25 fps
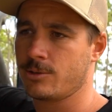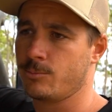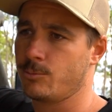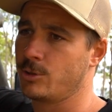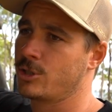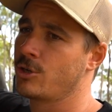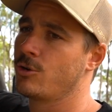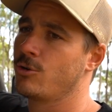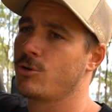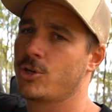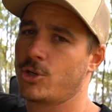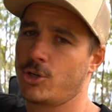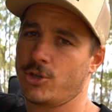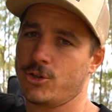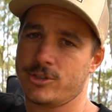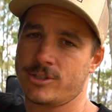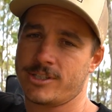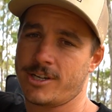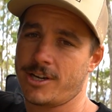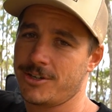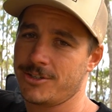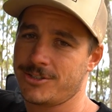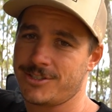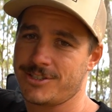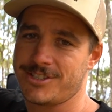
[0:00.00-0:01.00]
and we're cooking on the
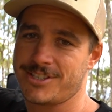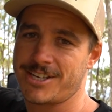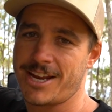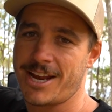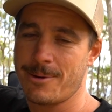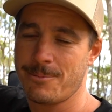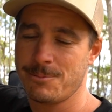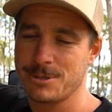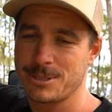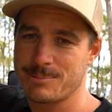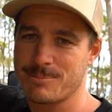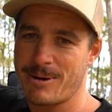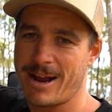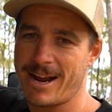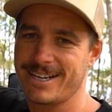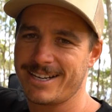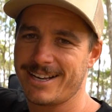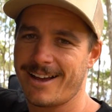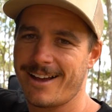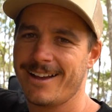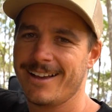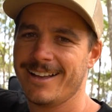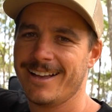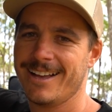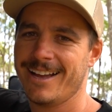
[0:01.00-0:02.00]
toasted sandwich
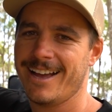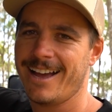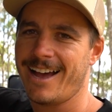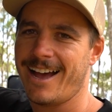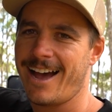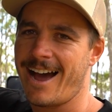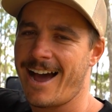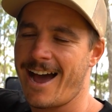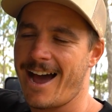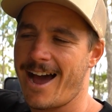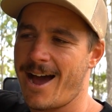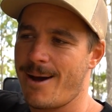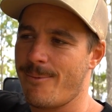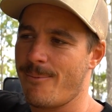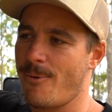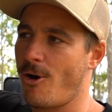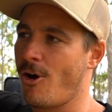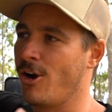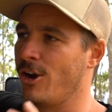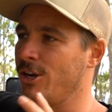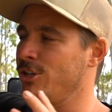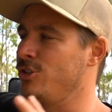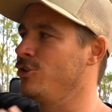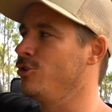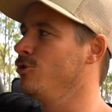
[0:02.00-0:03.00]
maker,
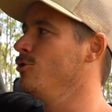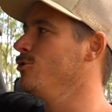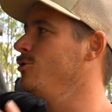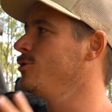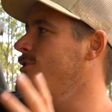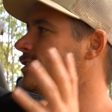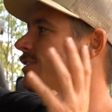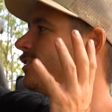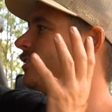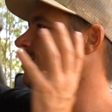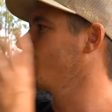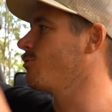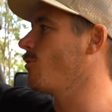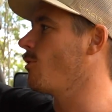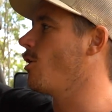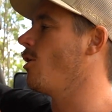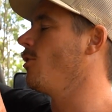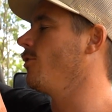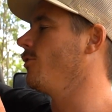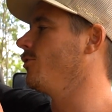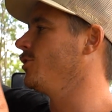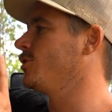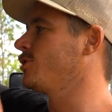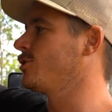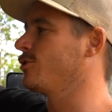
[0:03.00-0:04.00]
I use the
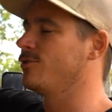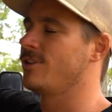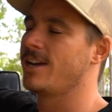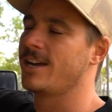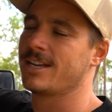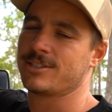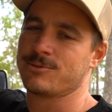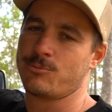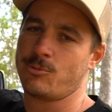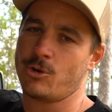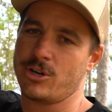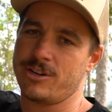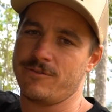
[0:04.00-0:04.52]
2000 watt